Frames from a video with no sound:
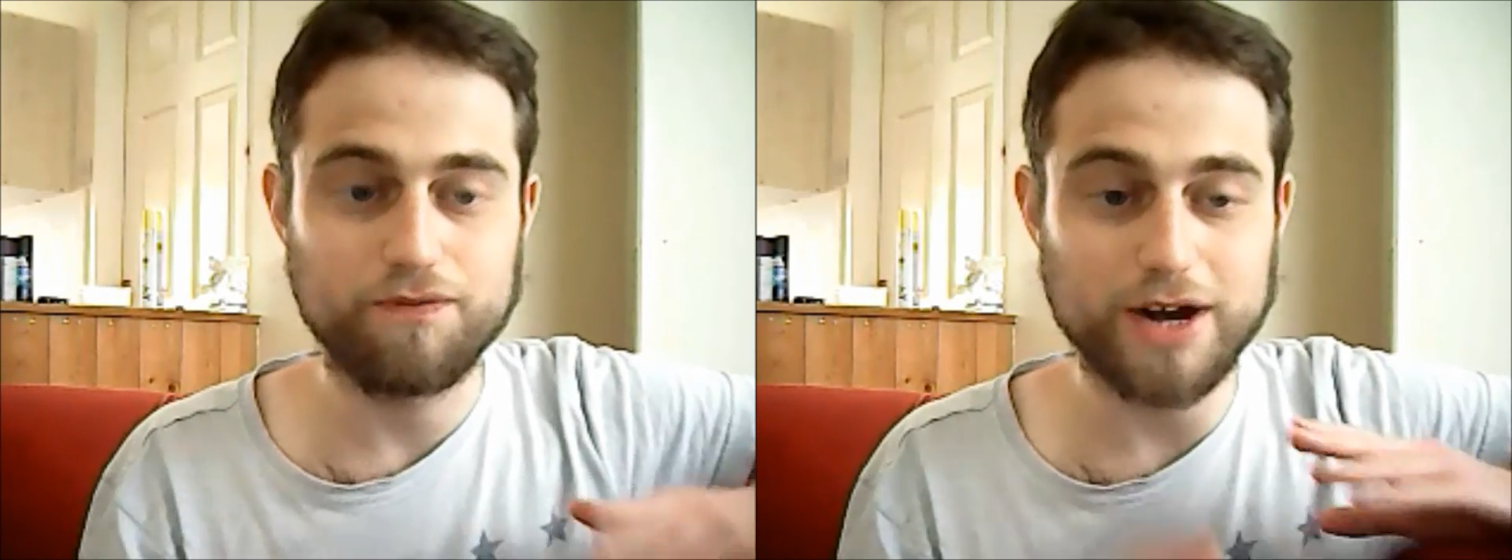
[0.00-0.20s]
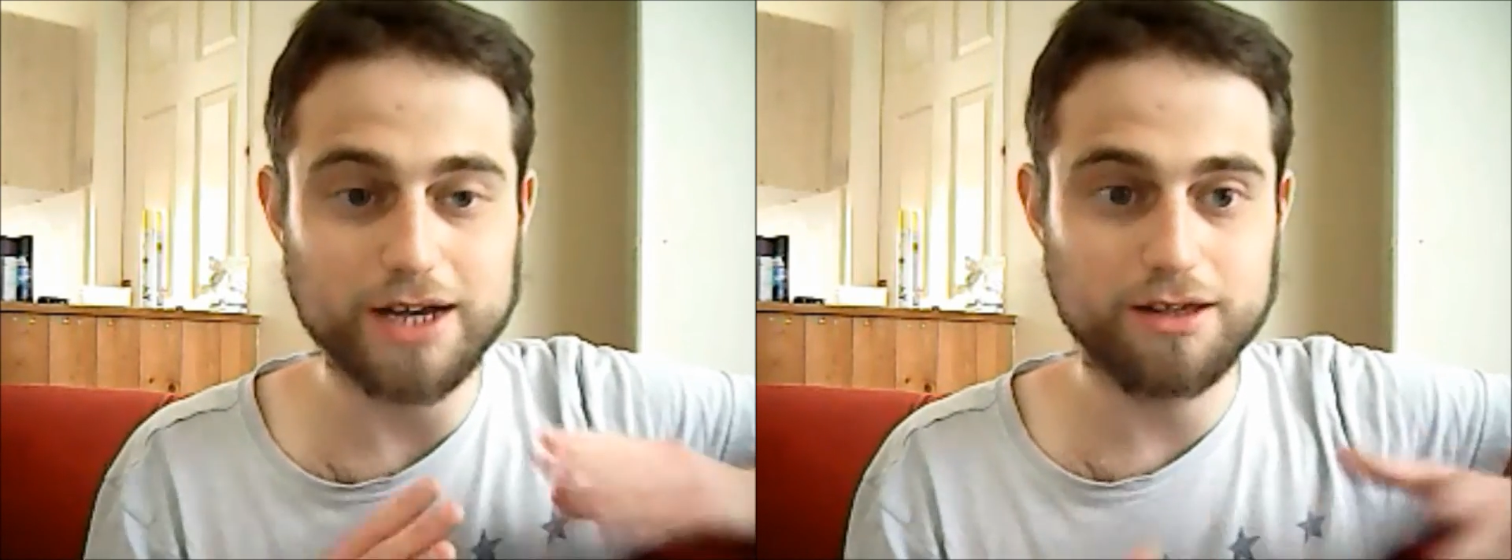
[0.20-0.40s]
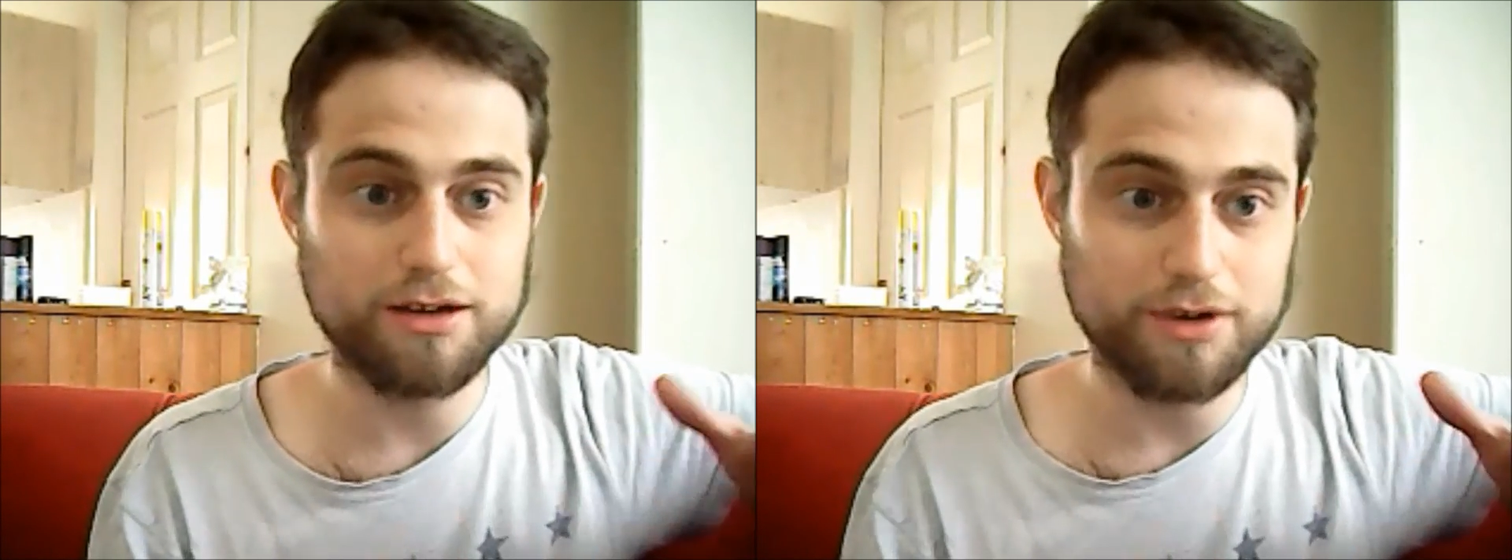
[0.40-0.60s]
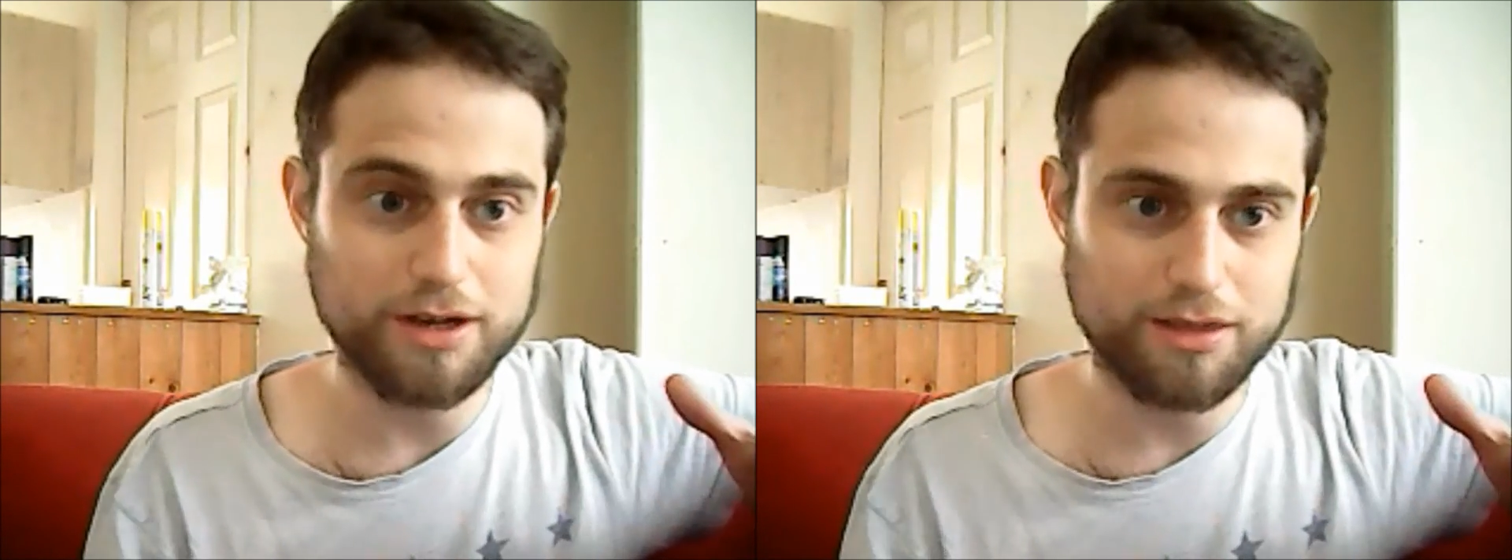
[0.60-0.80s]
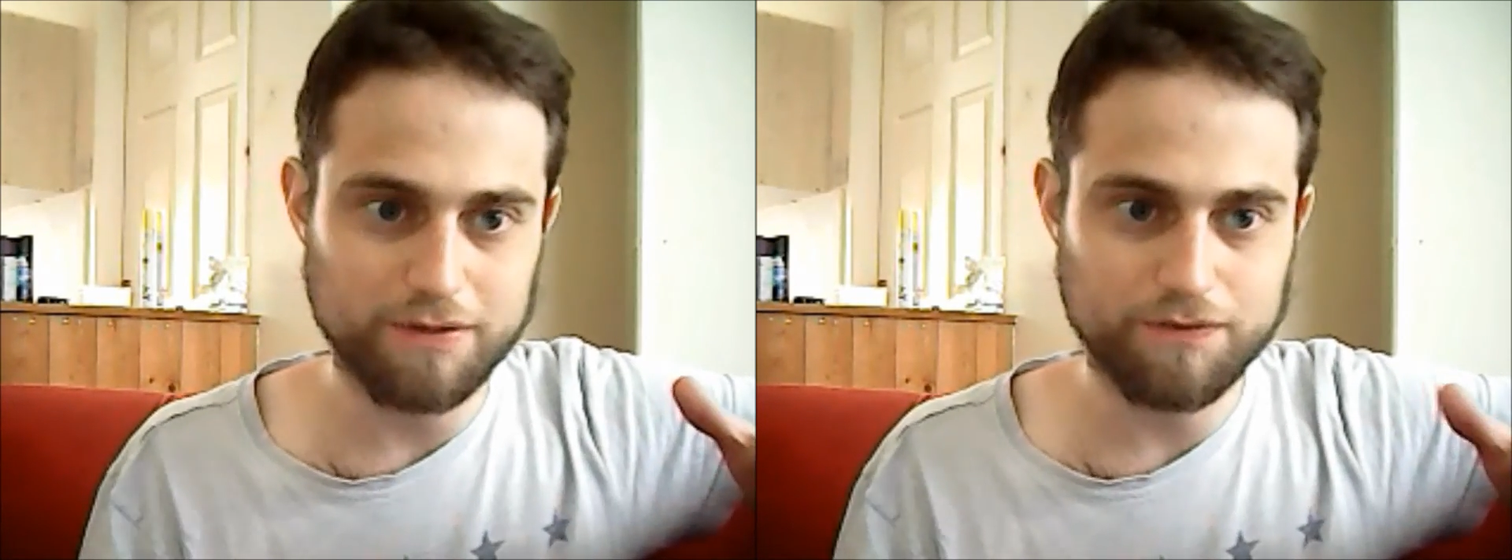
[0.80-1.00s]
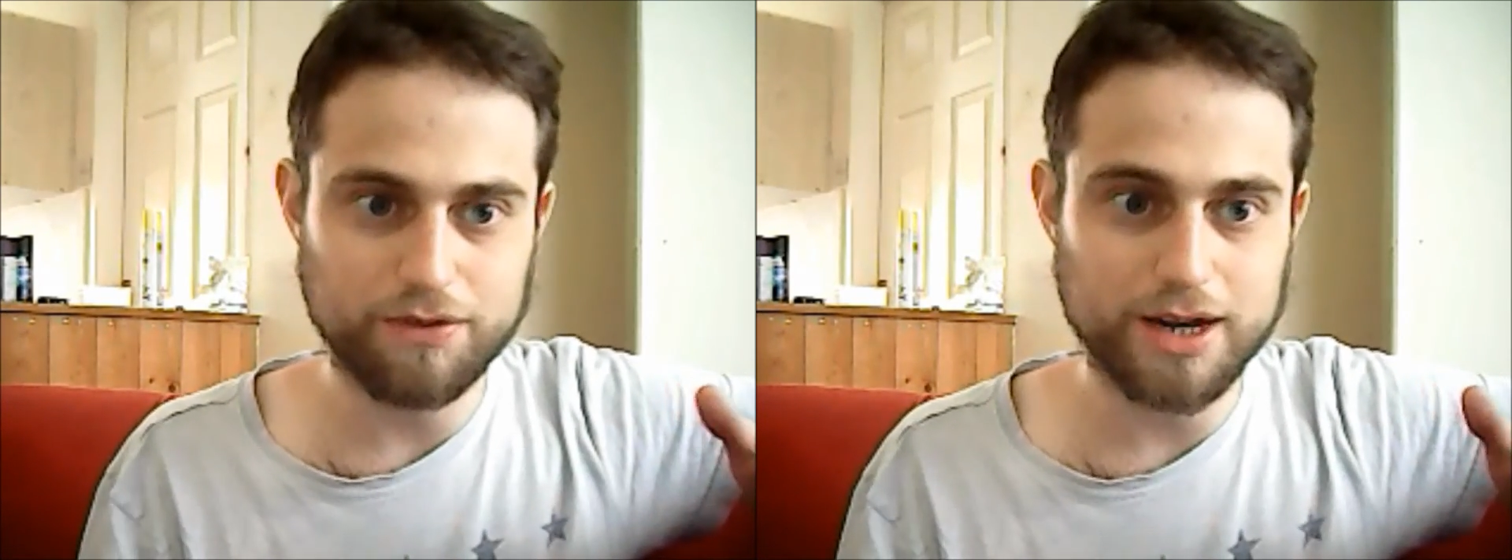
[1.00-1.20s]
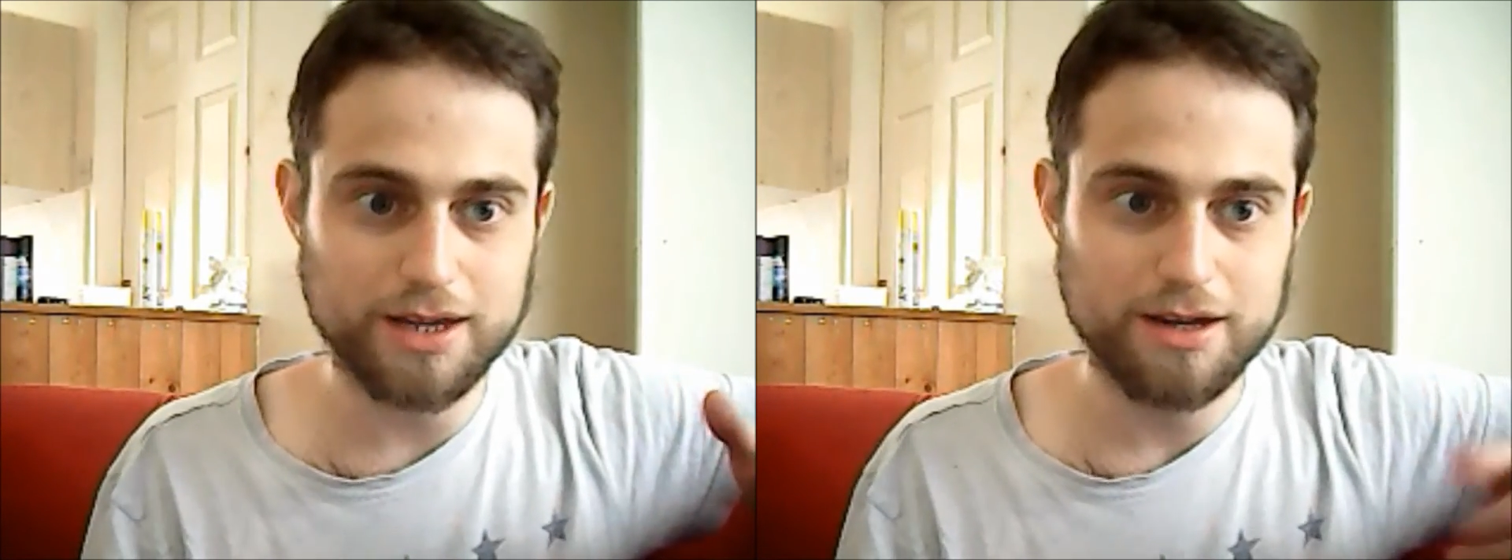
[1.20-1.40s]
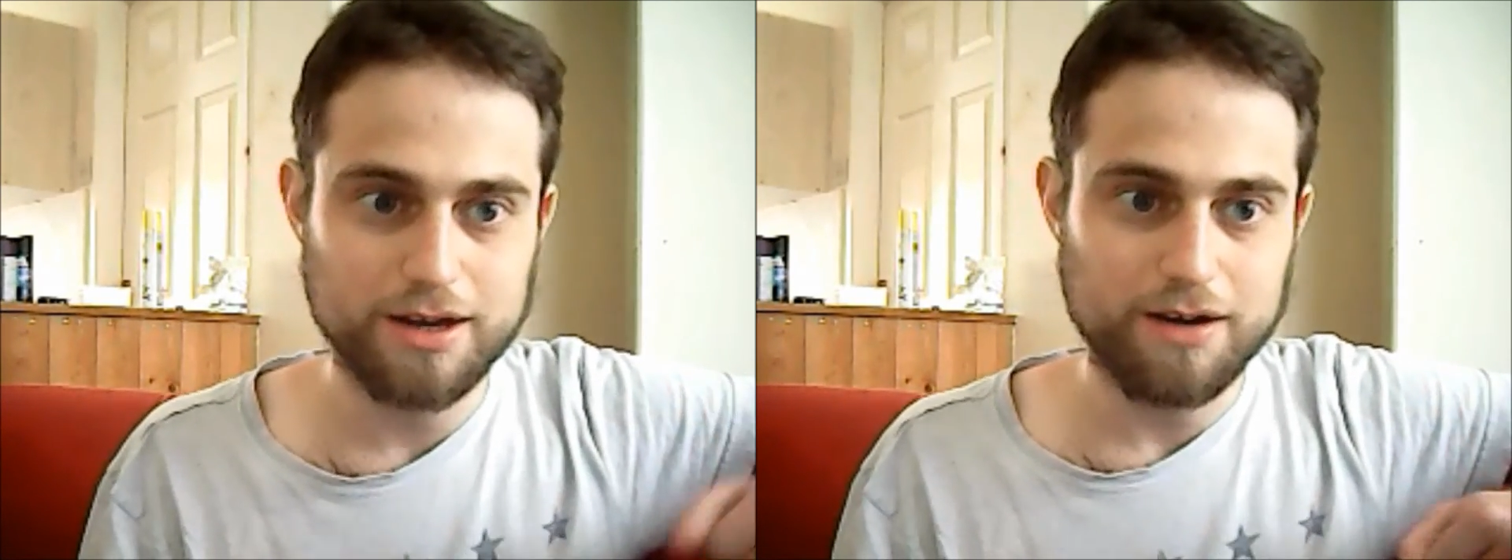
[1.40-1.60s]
thank you EC3